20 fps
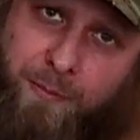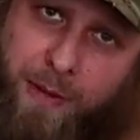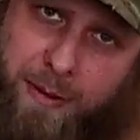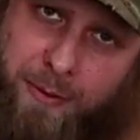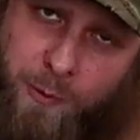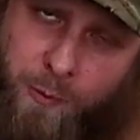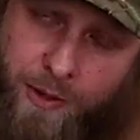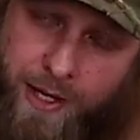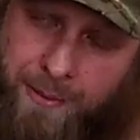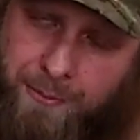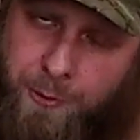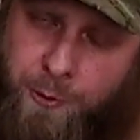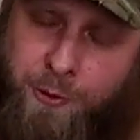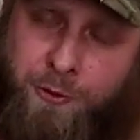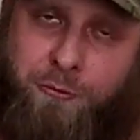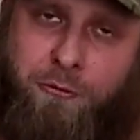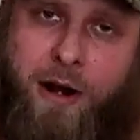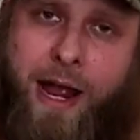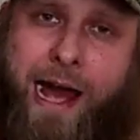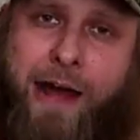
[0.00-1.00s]
maybe what I'm
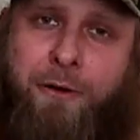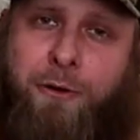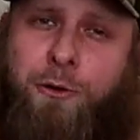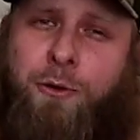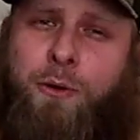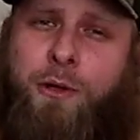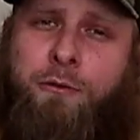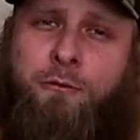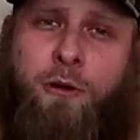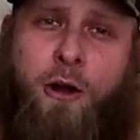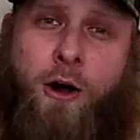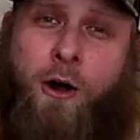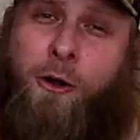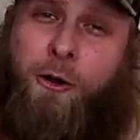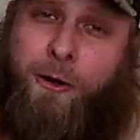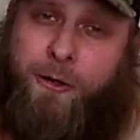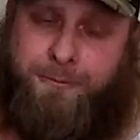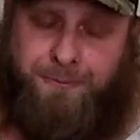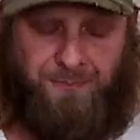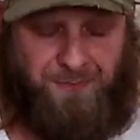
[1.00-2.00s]
doing right or doing
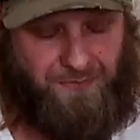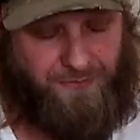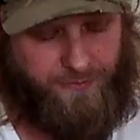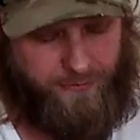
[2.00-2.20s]
wrong or